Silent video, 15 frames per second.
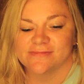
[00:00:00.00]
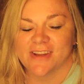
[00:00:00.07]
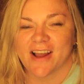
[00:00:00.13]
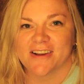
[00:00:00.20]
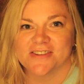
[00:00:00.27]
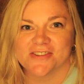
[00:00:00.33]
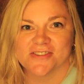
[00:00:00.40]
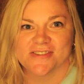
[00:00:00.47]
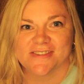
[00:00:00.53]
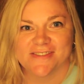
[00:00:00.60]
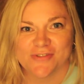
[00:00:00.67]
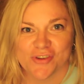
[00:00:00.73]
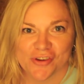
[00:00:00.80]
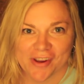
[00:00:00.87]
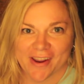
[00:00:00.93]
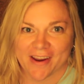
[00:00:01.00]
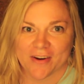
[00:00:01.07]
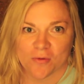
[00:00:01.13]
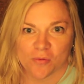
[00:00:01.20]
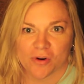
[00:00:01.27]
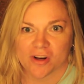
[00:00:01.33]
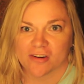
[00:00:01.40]
gosh, this is really
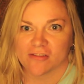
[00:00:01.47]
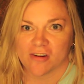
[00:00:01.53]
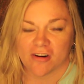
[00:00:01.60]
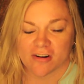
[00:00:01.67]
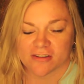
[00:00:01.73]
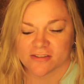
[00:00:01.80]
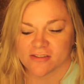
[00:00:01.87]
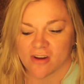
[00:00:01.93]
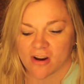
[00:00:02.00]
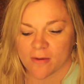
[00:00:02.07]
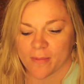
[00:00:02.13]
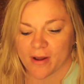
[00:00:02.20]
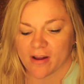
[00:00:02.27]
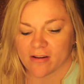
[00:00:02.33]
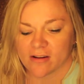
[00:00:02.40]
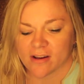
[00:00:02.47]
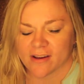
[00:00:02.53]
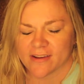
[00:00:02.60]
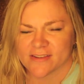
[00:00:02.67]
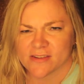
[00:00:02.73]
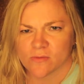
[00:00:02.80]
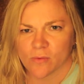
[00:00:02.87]
kind of weird and hard to talk about, I
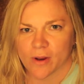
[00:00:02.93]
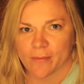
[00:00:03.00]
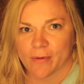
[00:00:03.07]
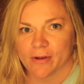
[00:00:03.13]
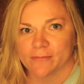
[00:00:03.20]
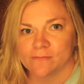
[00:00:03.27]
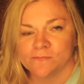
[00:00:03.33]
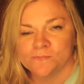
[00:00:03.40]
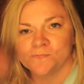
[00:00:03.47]
guess, in a way, but